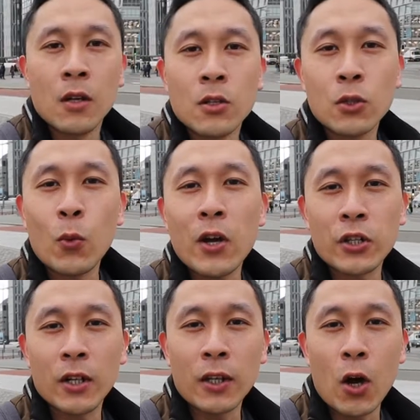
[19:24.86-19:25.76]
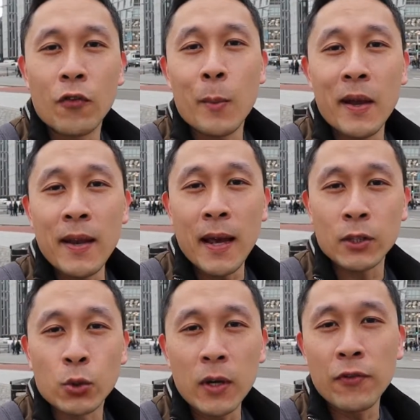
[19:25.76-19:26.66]
So where should I go for my
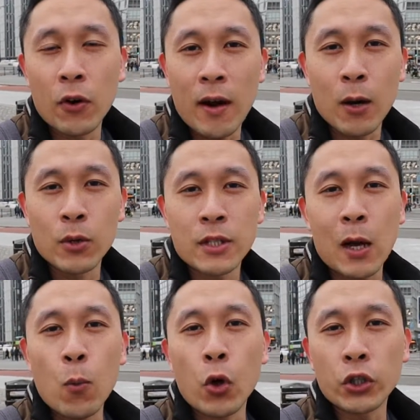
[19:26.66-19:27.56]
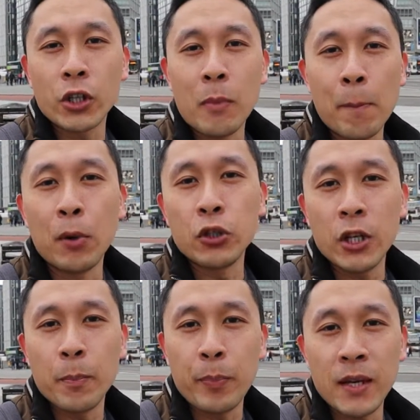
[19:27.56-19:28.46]
next 24 hours and what should my
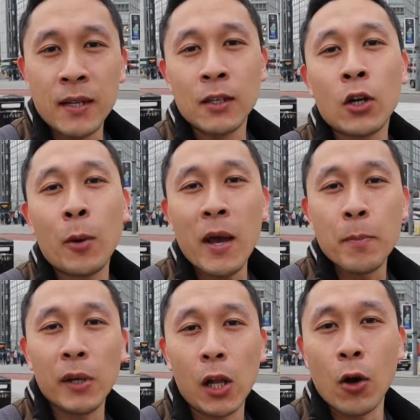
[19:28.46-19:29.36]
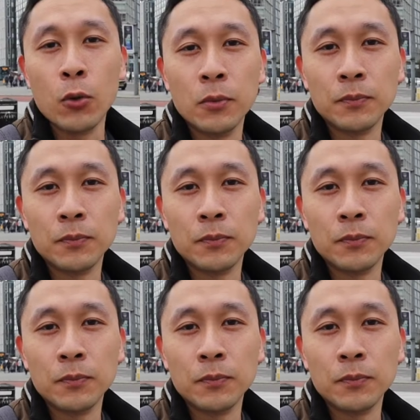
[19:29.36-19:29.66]
budget be? Comment below.